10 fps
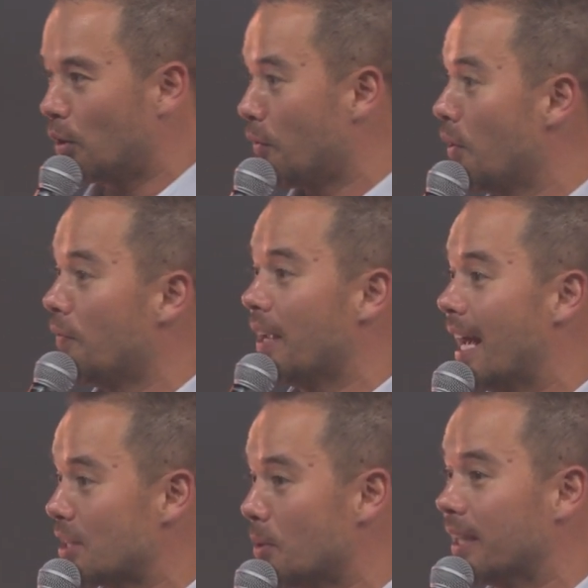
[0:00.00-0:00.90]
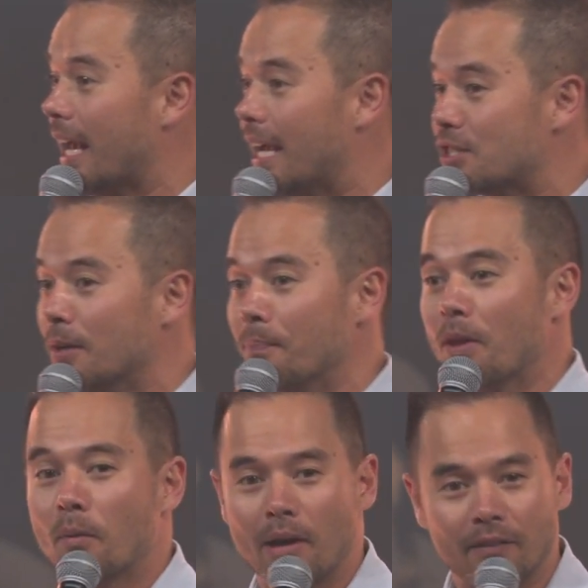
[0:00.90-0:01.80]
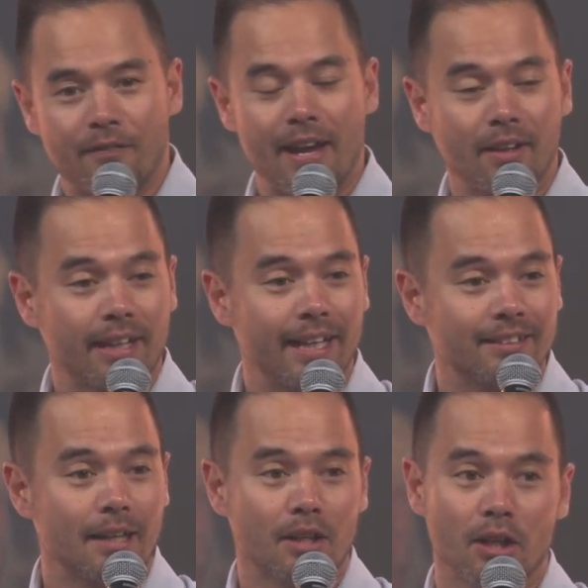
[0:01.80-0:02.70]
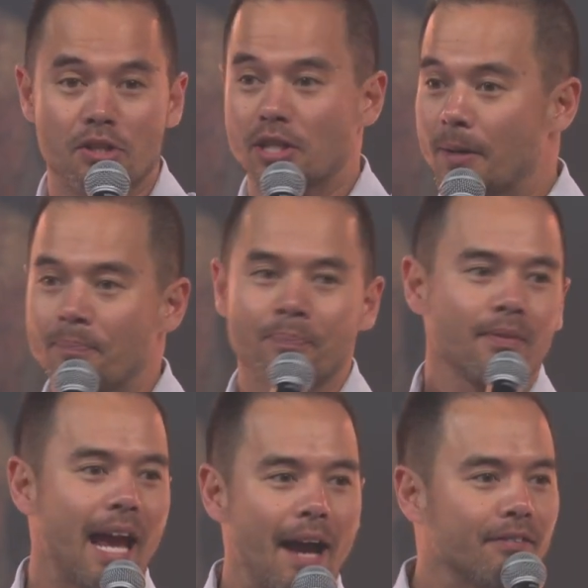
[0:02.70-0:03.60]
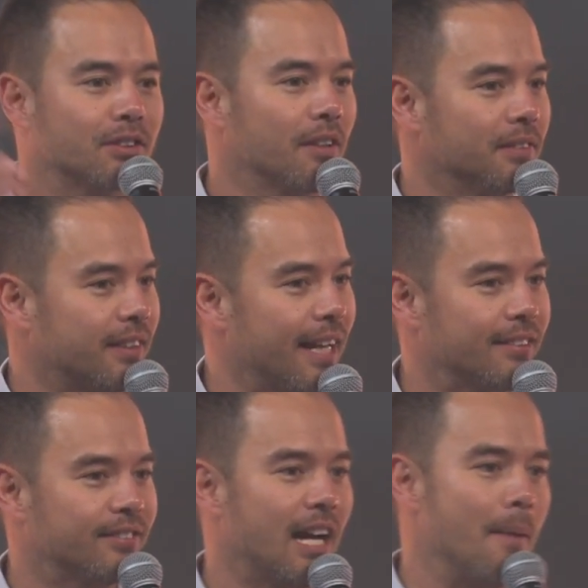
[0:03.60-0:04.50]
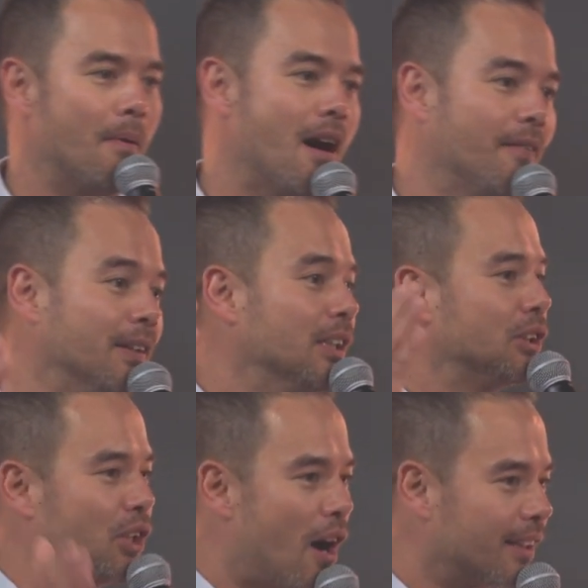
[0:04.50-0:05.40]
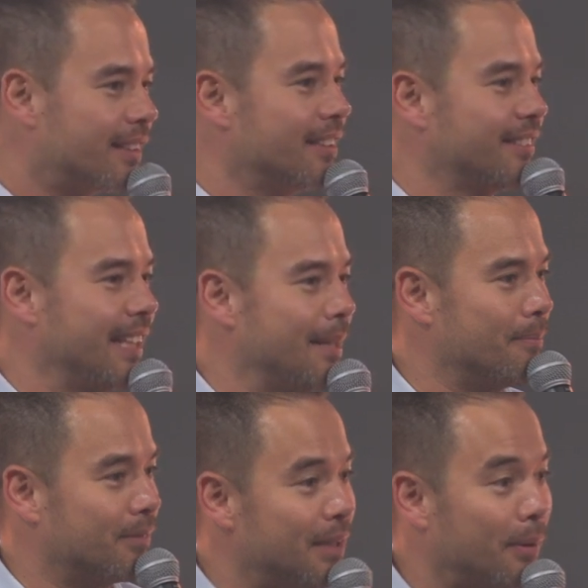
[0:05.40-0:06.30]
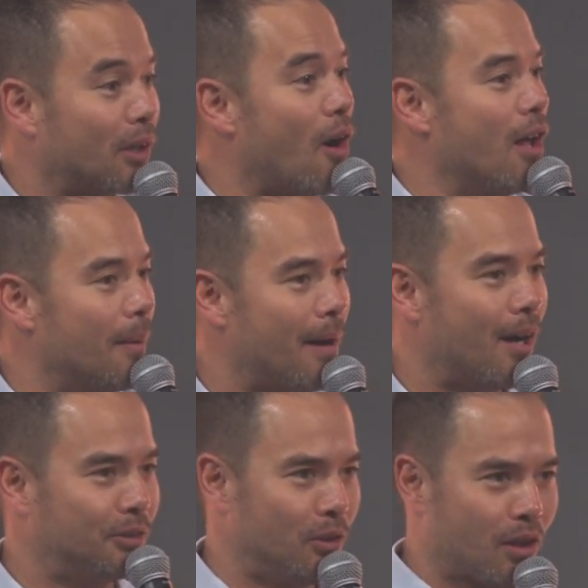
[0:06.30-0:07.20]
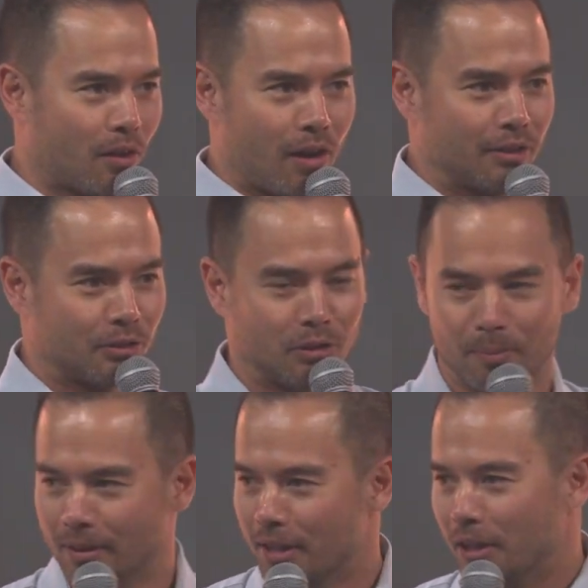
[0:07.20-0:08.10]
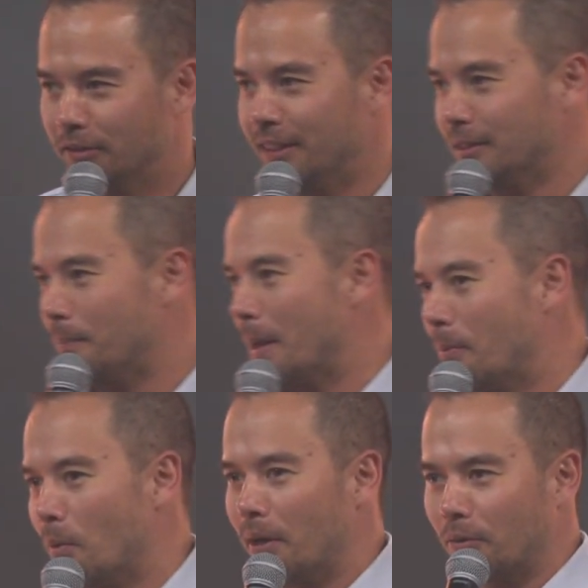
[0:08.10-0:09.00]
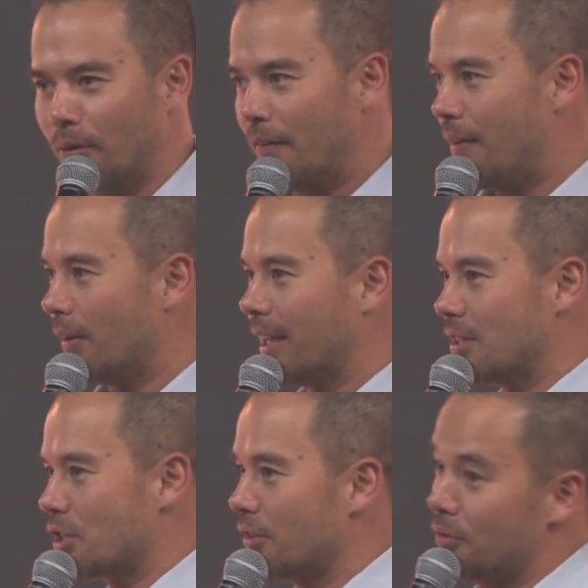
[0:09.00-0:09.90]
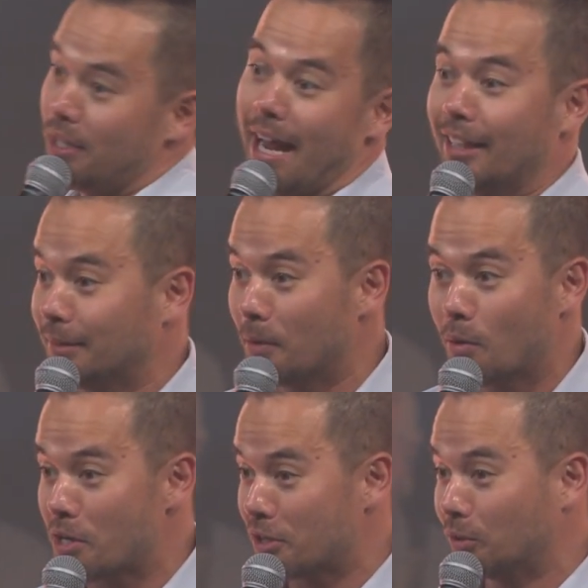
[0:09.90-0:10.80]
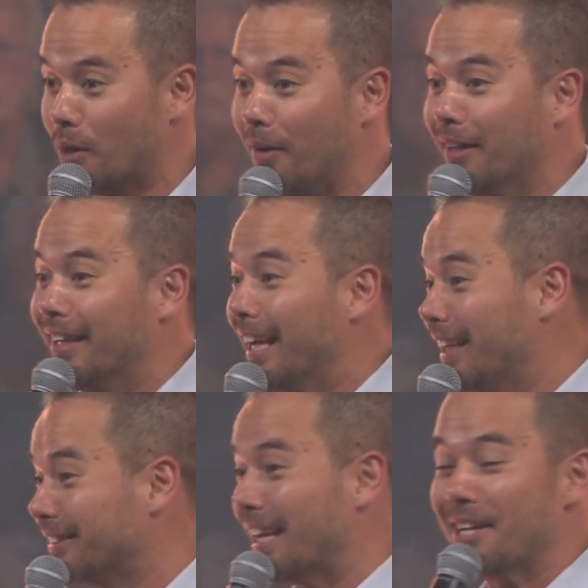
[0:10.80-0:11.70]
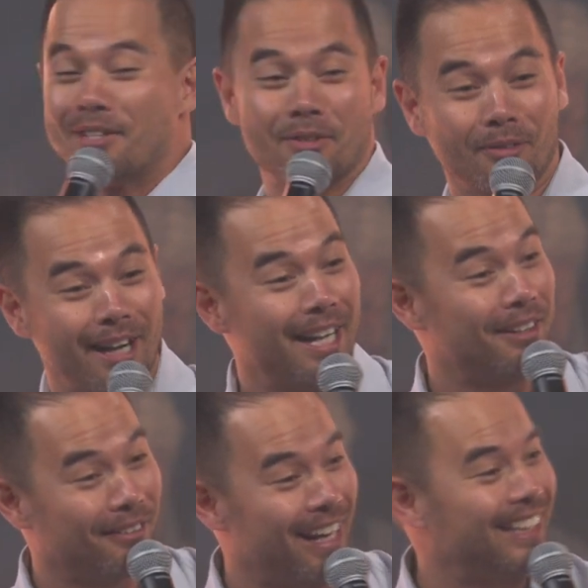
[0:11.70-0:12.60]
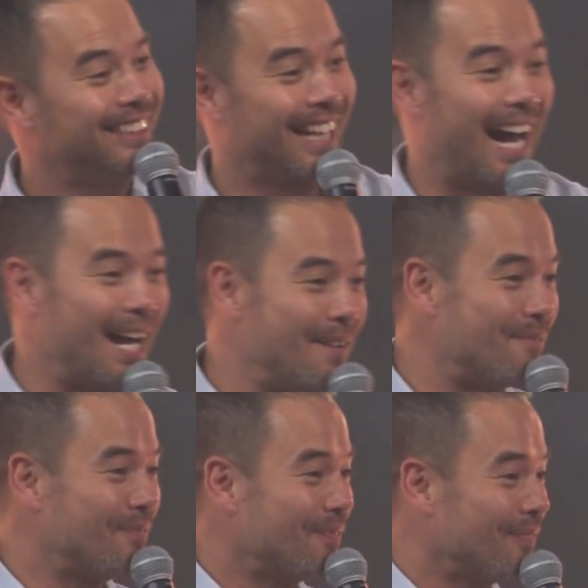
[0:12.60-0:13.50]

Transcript: So if you've yet to engage with Vail Kids, I encourage you, after service today, stop off, talk to the team, see what they're all about. As you look across the room, you'll see some people with red Vail Kids shirts. You can ask them a question as well. It is a great, great time.